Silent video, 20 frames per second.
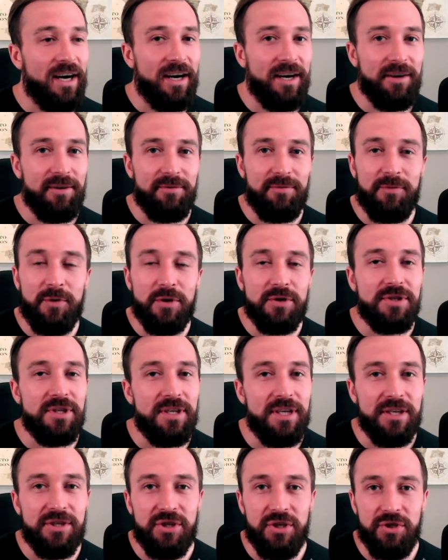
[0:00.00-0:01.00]
first
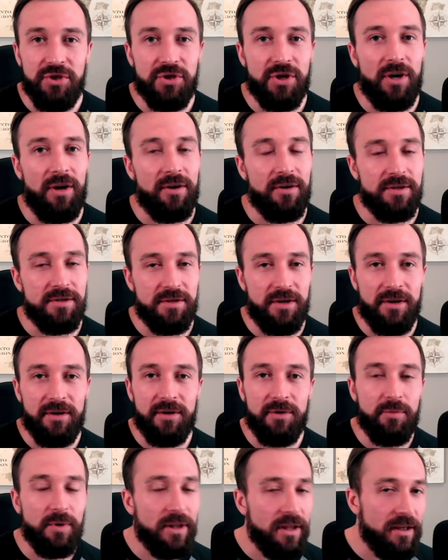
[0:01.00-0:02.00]
edition Charizard.
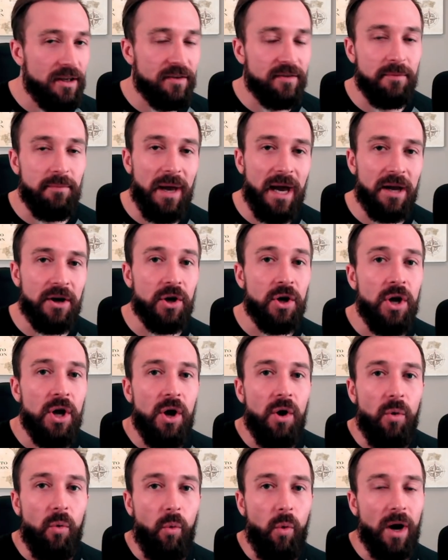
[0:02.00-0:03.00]
It really doesn't matter
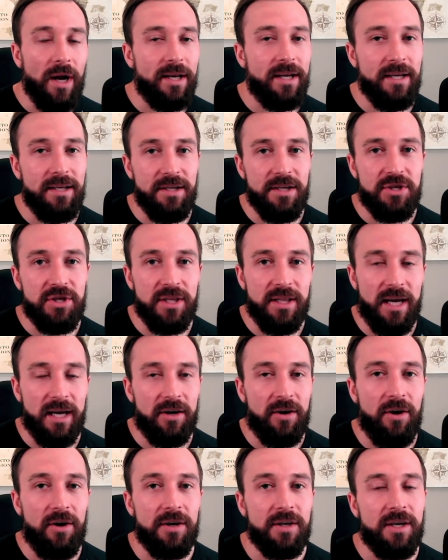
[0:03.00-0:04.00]
what condition that
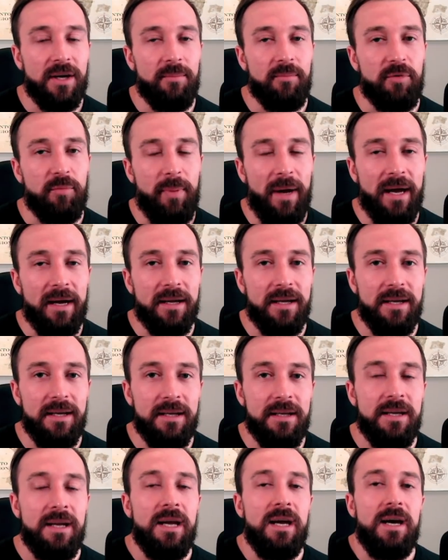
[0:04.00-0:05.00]
card comes back
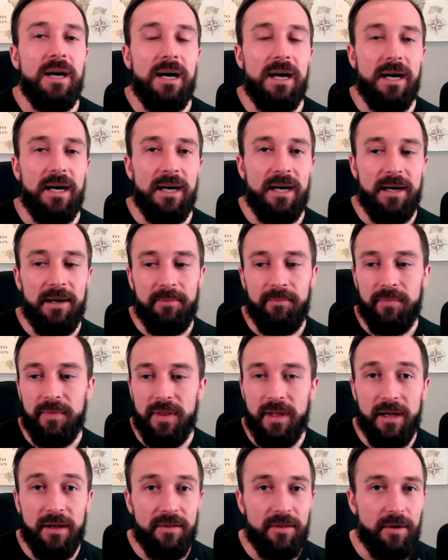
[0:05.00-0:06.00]
in.
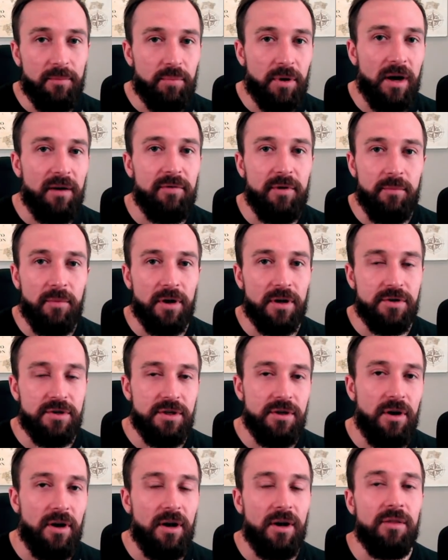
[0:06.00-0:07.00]
The profit
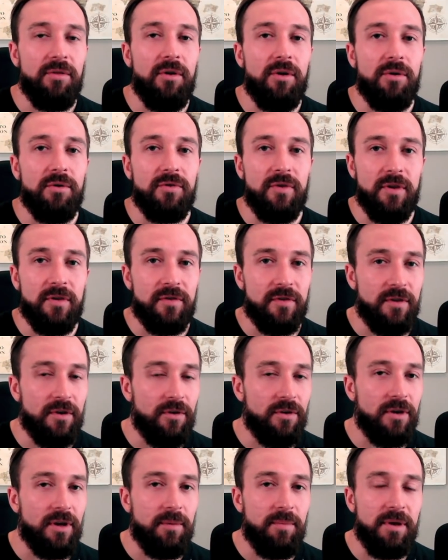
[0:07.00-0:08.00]
margin on those is still
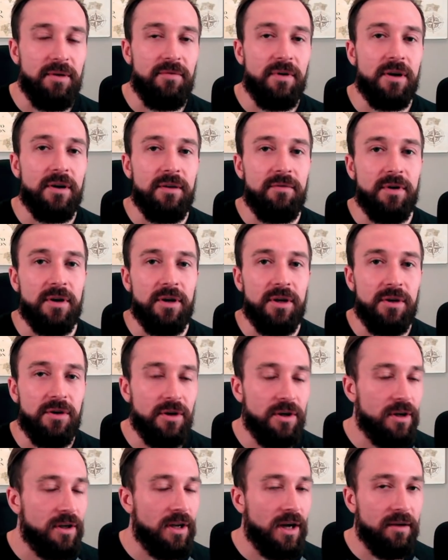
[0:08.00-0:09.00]
going to be very, very
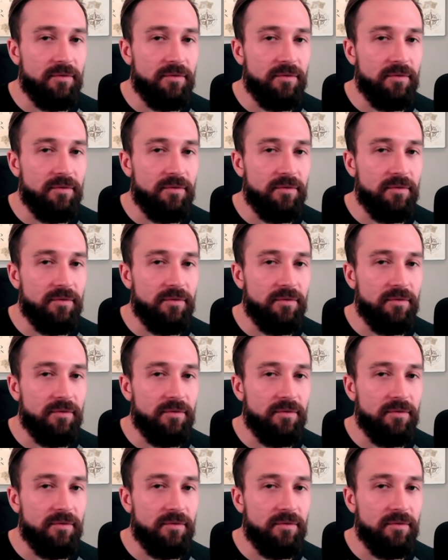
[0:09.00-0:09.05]
good. I've